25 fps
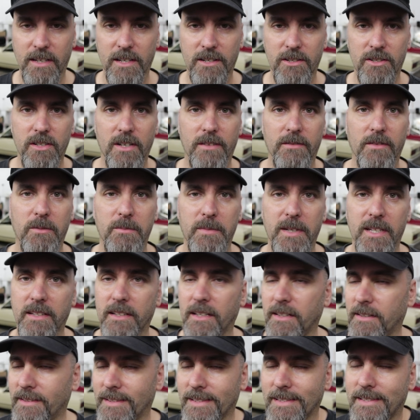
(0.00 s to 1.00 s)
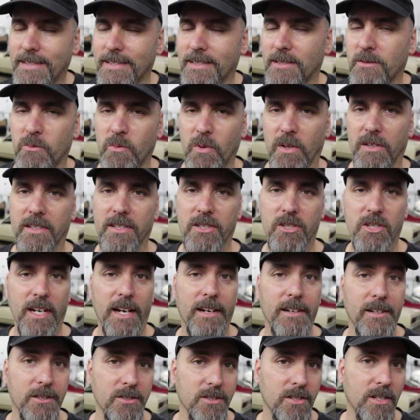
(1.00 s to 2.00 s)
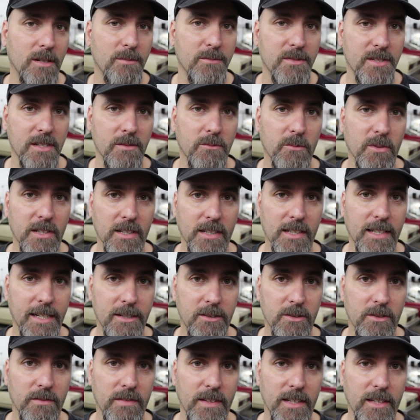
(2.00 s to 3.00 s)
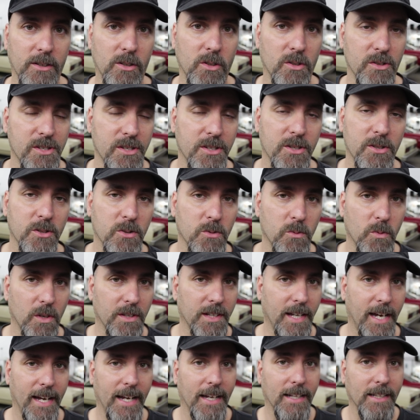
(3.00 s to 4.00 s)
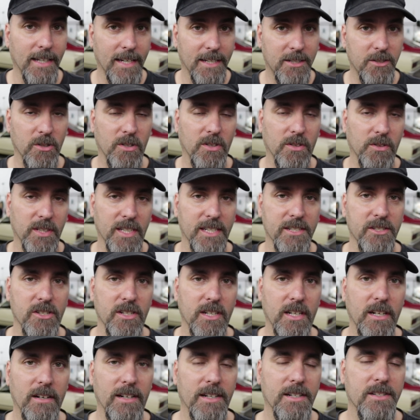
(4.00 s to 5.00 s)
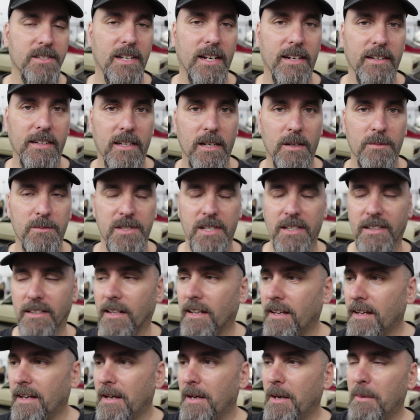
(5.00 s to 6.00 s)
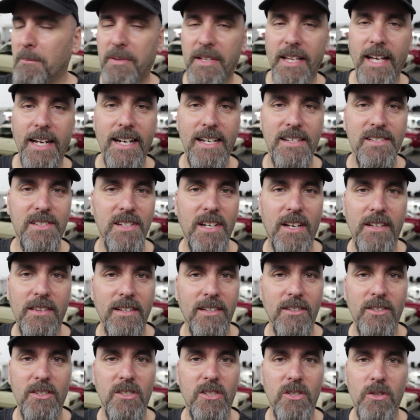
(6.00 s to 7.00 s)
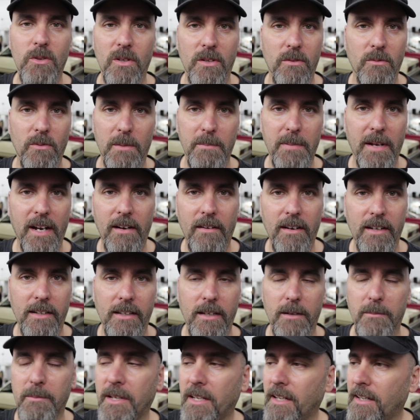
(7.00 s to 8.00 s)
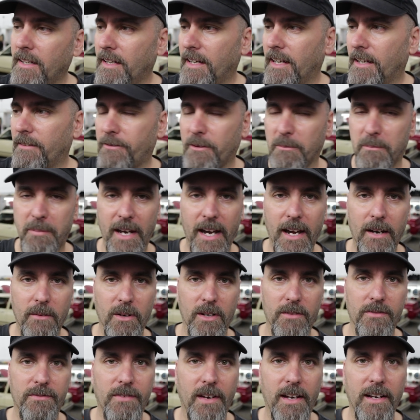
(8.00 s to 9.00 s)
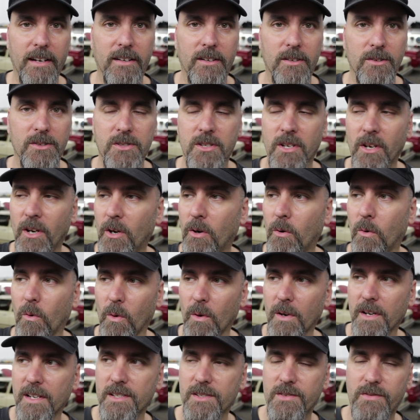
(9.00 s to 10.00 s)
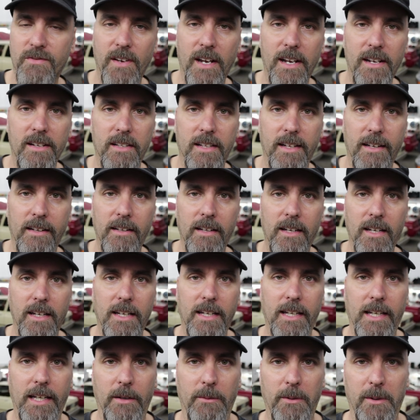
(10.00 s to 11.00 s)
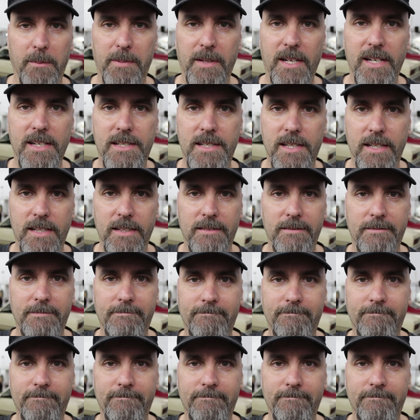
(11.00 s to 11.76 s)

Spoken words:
and I shoved them in there. This is where the challenge comes in with electric vehicles. This is where that electrical engineering side comes in. But that has nothing to do with repairing them. If a battery fails or is failing, you replace it.